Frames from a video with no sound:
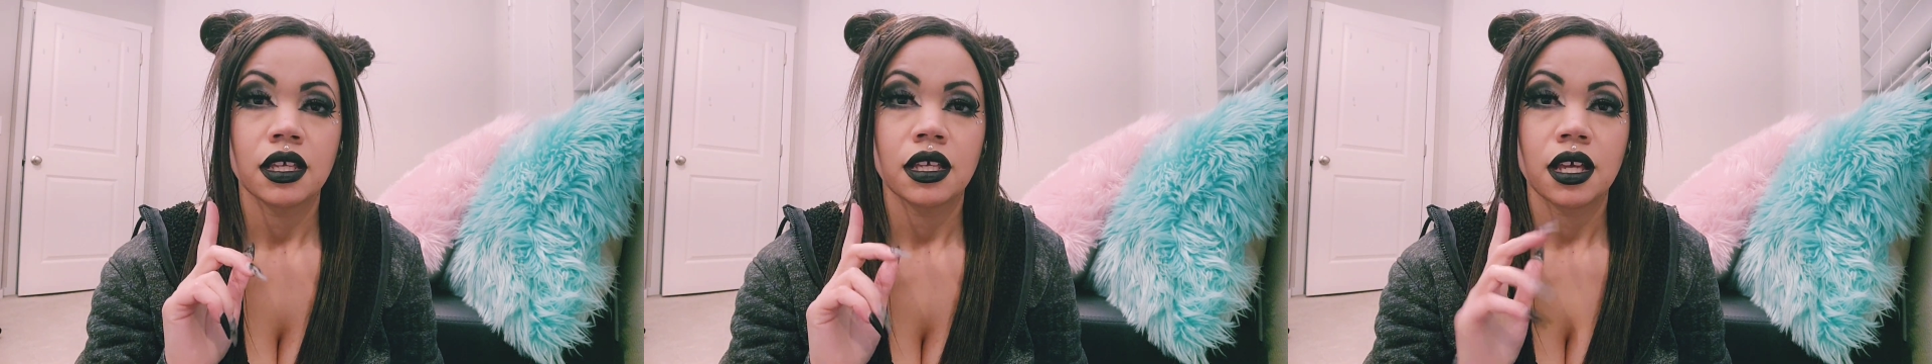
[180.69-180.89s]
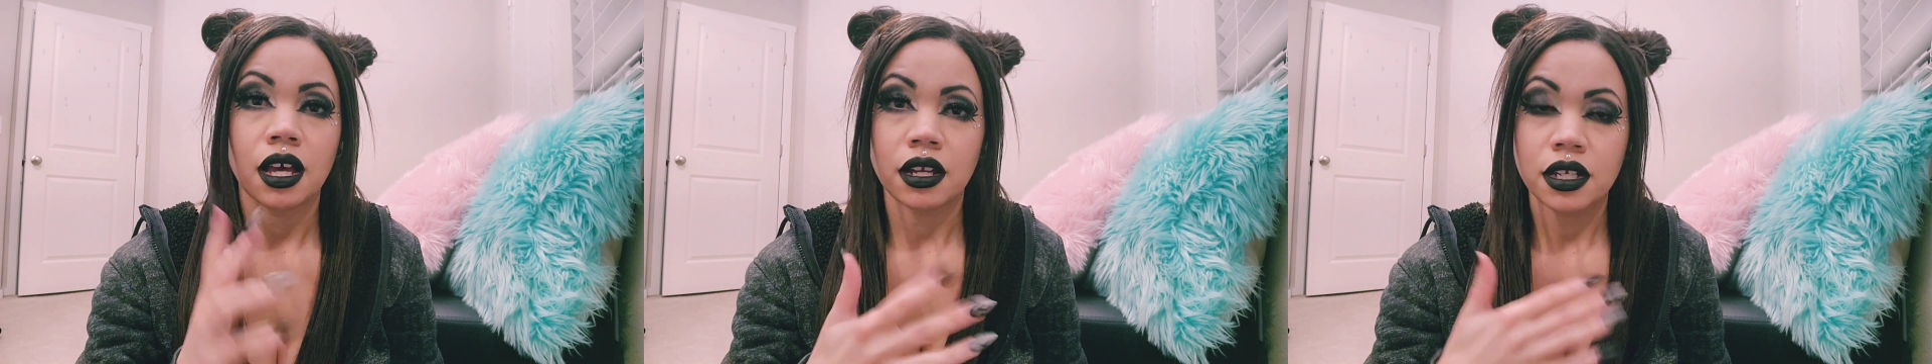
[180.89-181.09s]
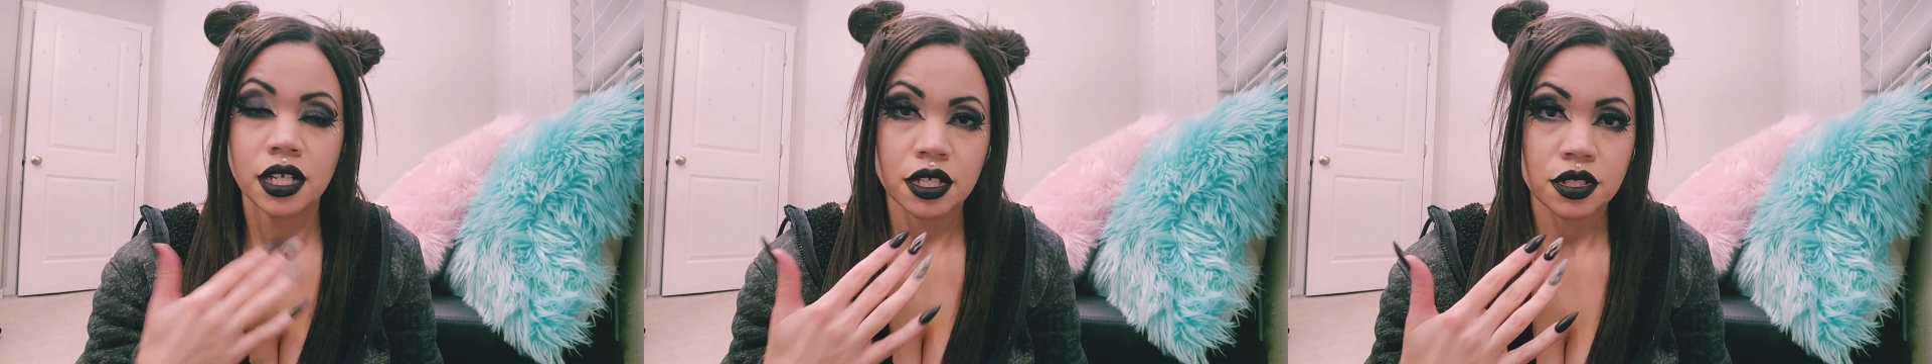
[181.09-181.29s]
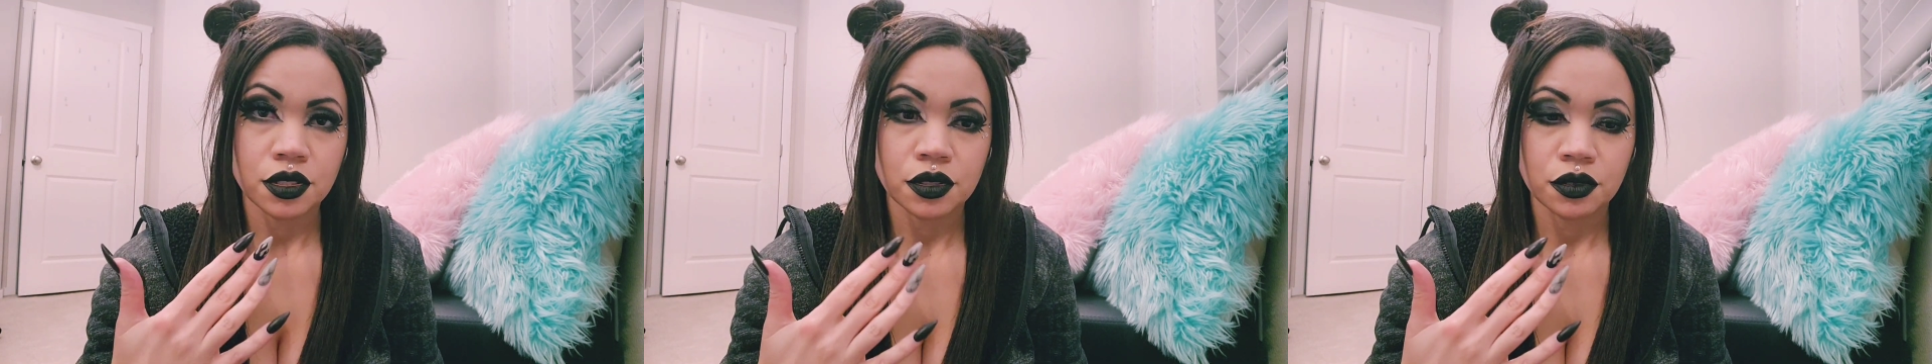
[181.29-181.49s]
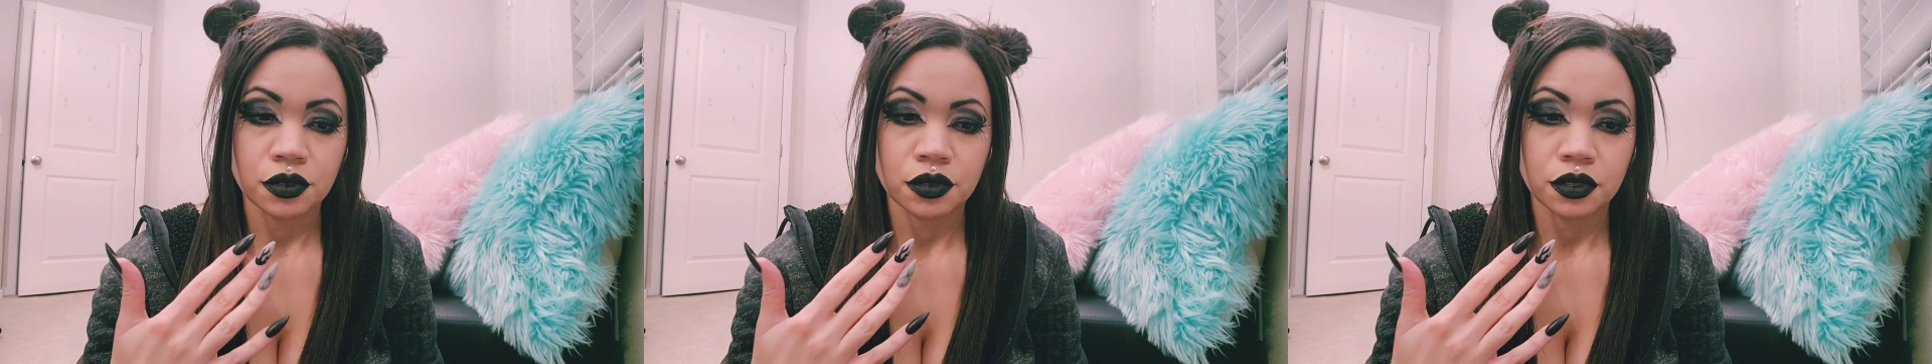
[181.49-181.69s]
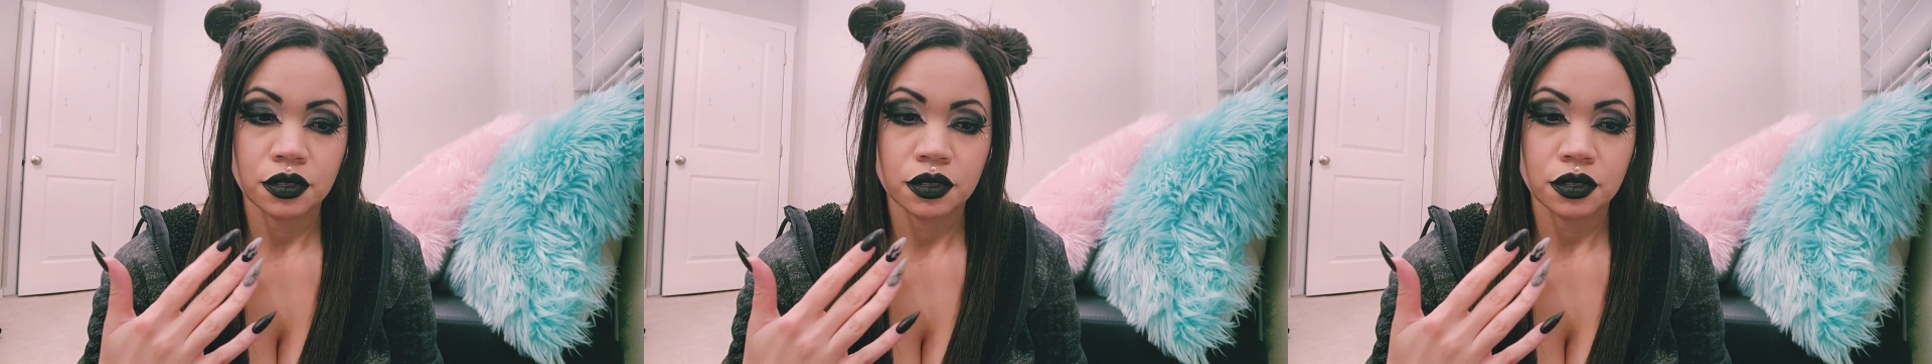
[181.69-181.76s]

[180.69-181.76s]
How did I do?